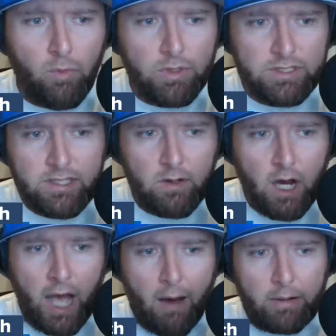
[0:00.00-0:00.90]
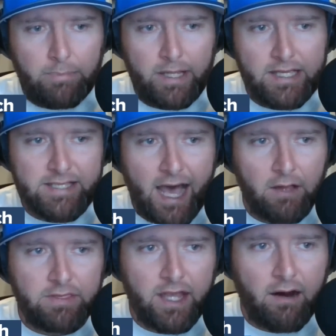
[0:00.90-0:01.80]
but we'll see how it
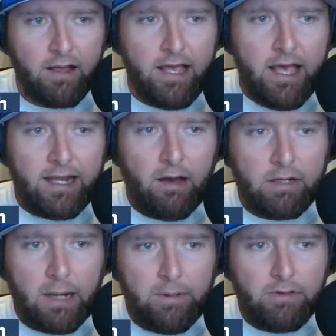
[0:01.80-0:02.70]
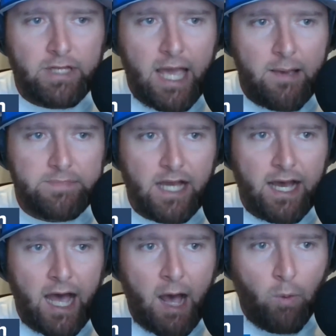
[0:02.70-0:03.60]
plays out there. Now, a couple other
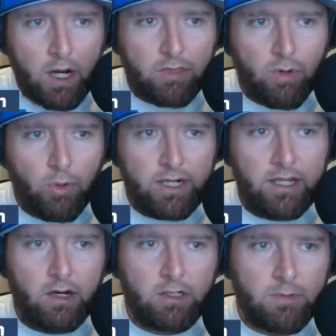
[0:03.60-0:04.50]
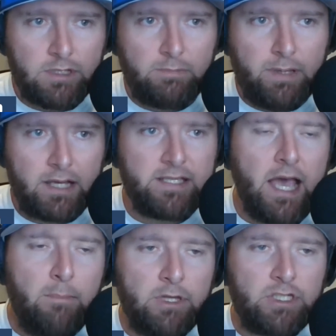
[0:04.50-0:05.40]
games I want to throw in here in terms of the
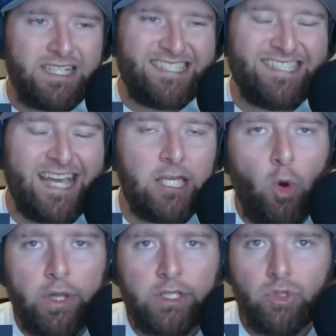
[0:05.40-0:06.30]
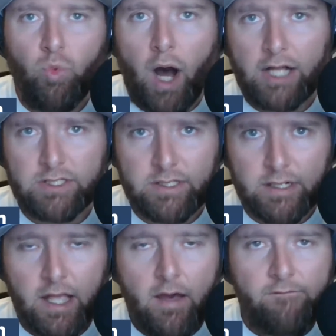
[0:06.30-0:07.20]
picks. Michigan State going to
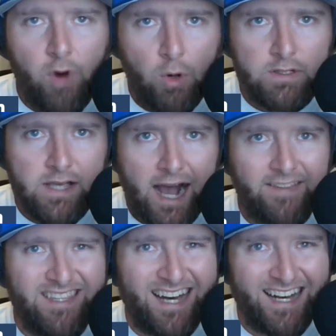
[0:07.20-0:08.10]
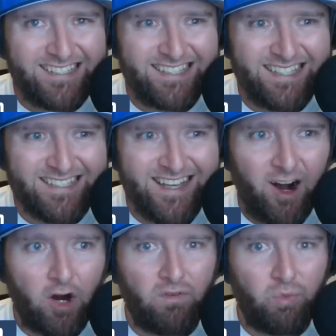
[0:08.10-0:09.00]
Washington. Folks, I think the
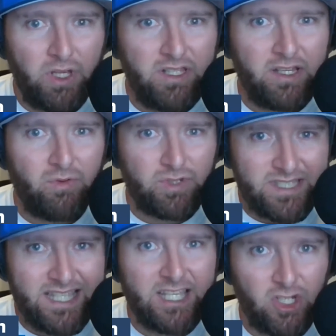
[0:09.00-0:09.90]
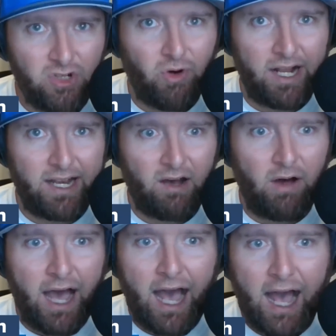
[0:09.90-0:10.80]
Huskies are really sneaky good right
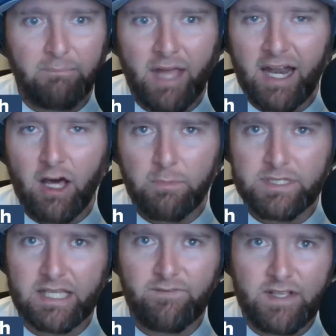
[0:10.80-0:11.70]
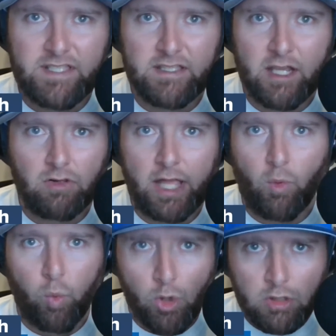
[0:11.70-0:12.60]
now. I'm not 100% convinced that
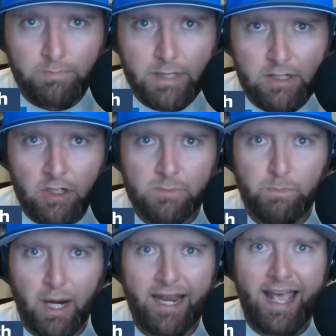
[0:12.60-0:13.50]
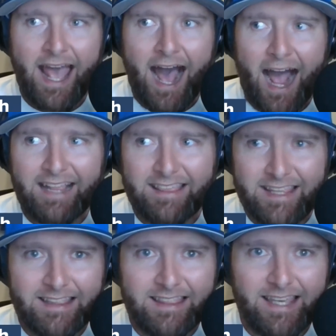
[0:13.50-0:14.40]
they're like world beaters, but
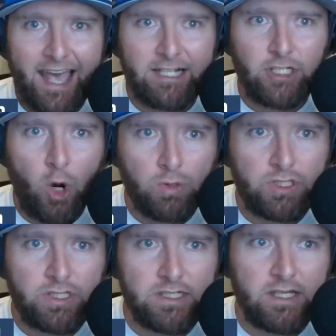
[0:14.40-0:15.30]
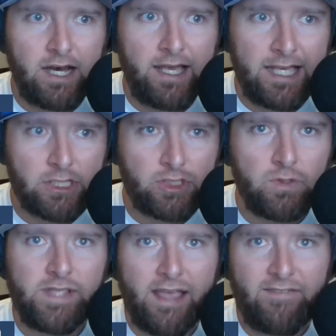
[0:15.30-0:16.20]
I think the head coaching
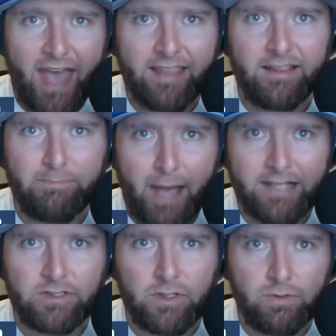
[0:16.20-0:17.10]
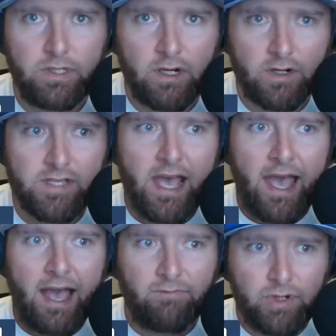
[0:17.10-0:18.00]
issues they've had the past 2
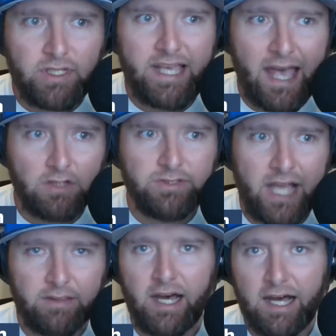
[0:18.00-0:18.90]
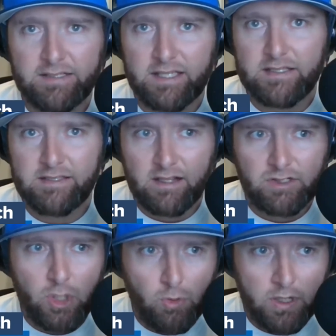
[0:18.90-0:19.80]
years have really held down the
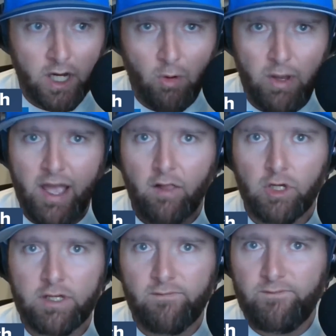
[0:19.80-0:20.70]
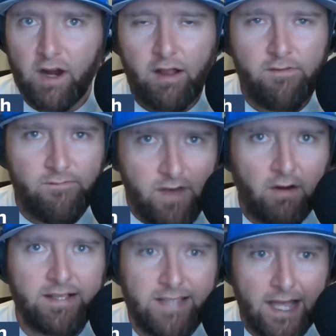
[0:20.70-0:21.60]
Huskies. They're 2-0, looking very,
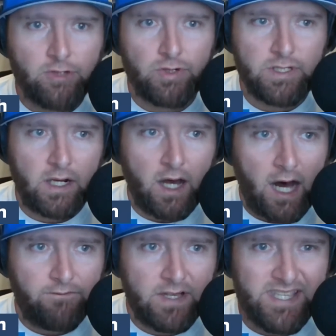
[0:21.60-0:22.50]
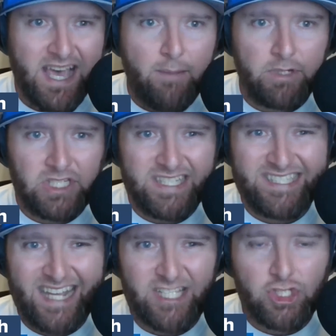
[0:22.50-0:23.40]
very dangerous on offense.
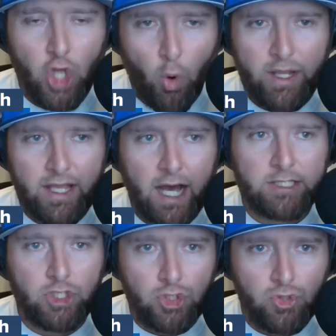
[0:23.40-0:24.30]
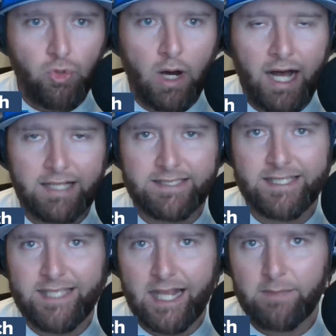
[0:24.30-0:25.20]
Michigan State is going to
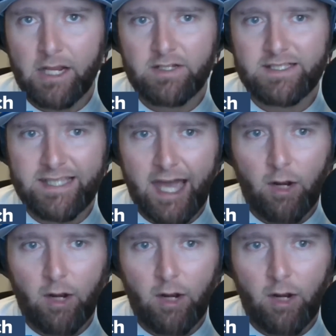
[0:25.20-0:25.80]
Husky Stadium there in